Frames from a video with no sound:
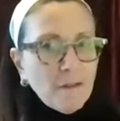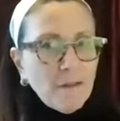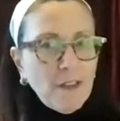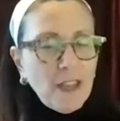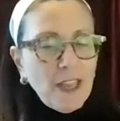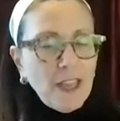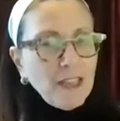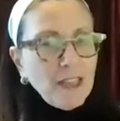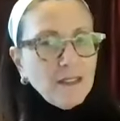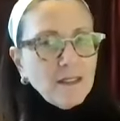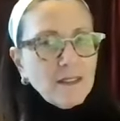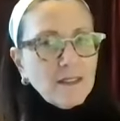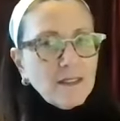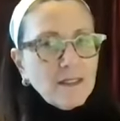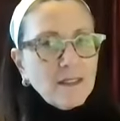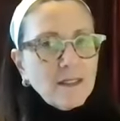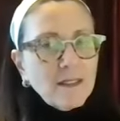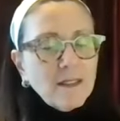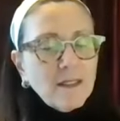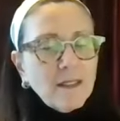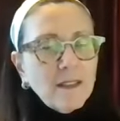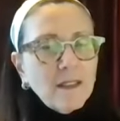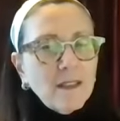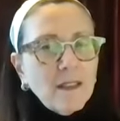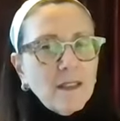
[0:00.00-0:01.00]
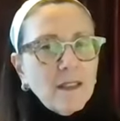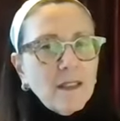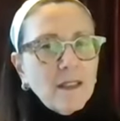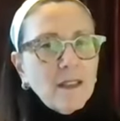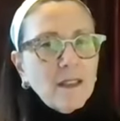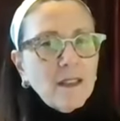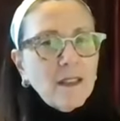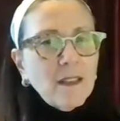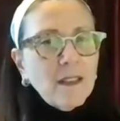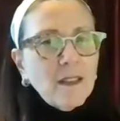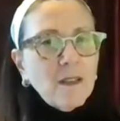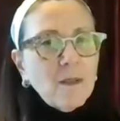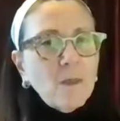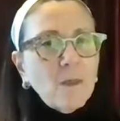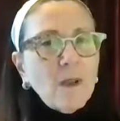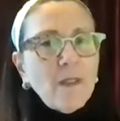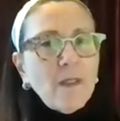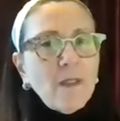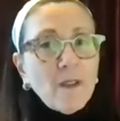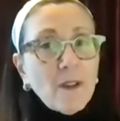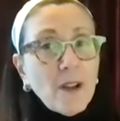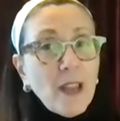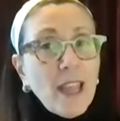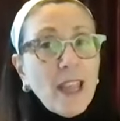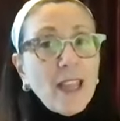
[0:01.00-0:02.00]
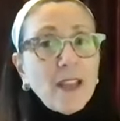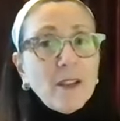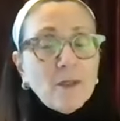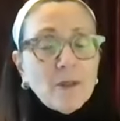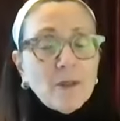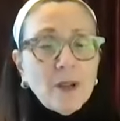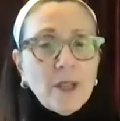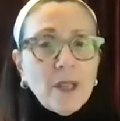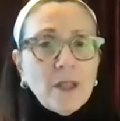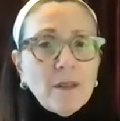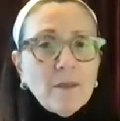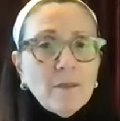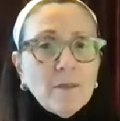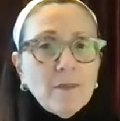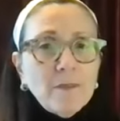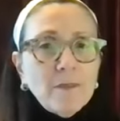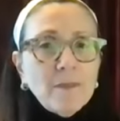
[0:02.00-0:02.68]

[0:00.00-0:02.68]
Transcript: face when they're angry.